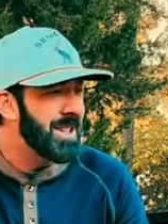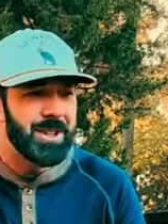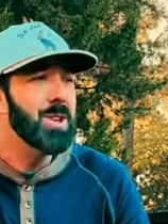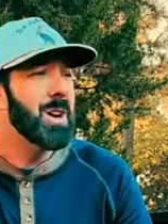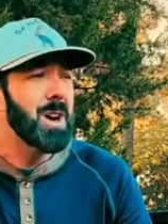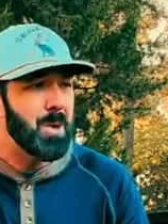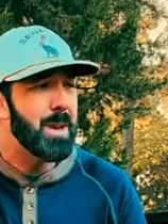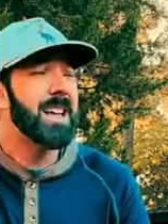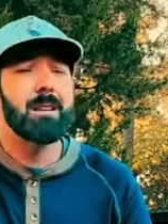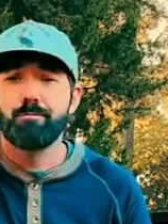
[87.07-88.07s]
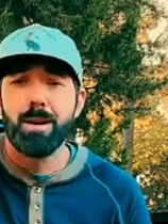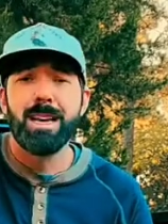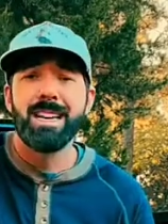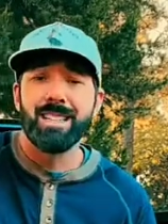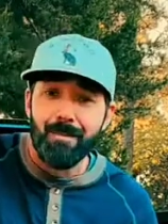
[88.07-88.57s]
you're already
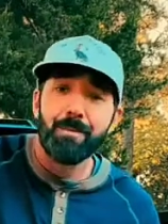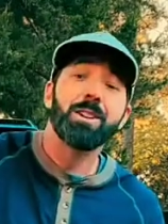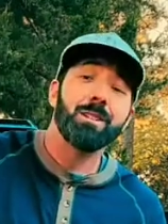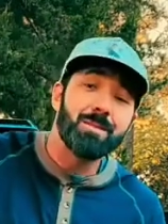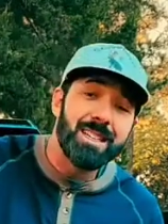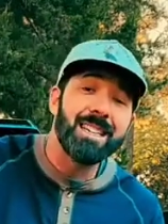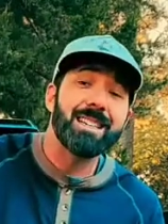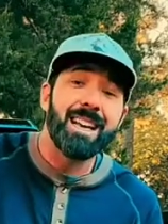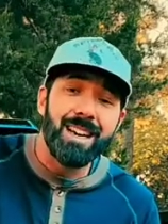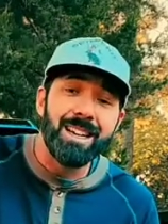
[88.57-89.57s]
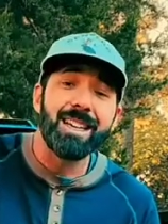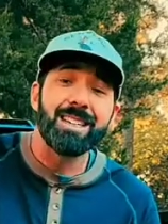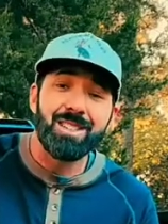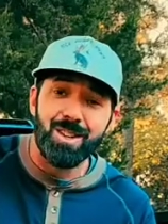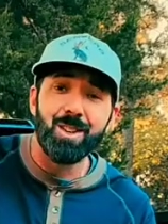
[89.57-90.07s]
pissed. Come sit down in
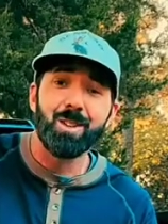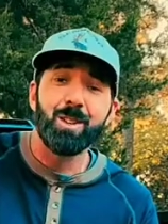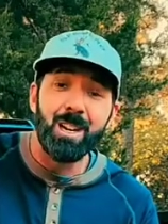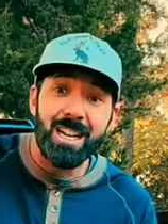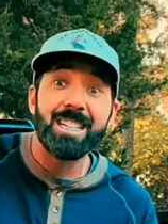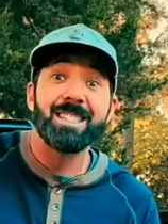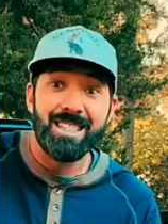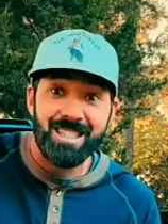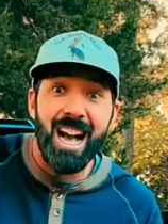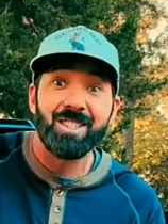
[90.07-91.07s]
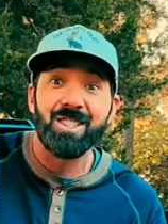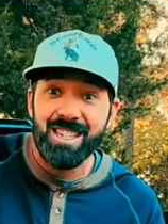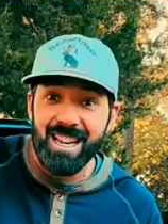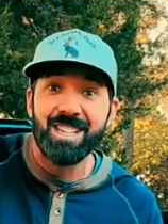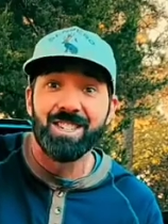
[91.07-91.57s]
a circle, let's
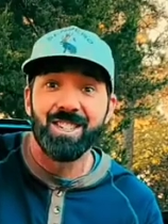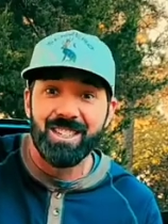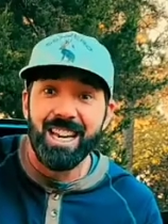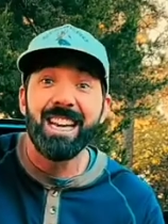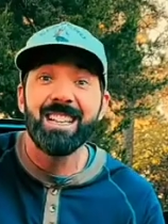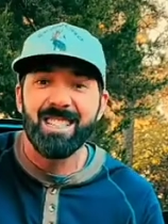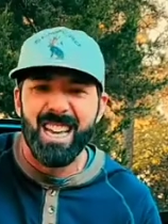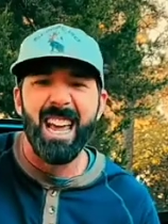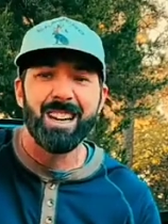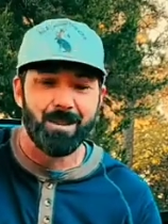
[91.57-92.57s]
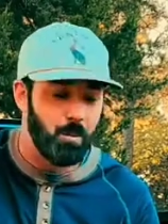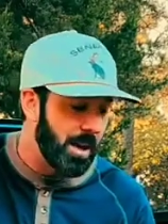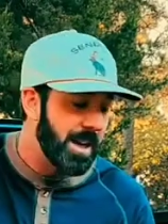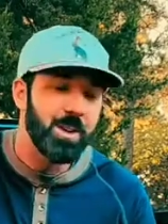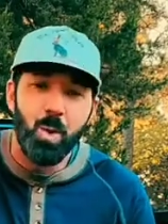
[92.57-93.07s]
indoctrinate your kids. Tell them
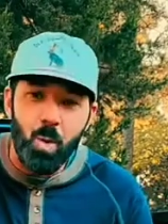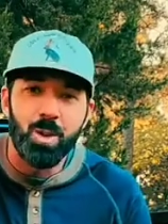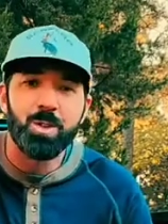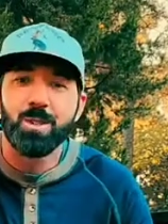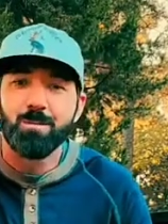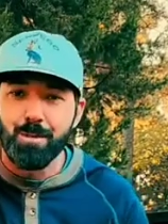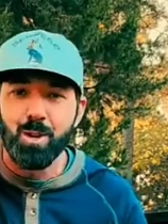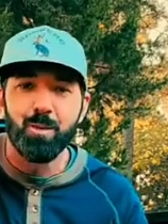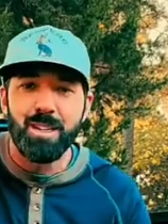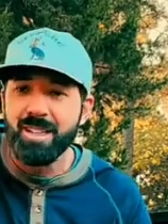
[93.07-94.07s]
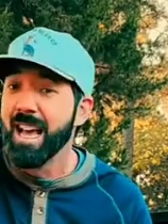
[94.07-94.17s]
we don't want your movies,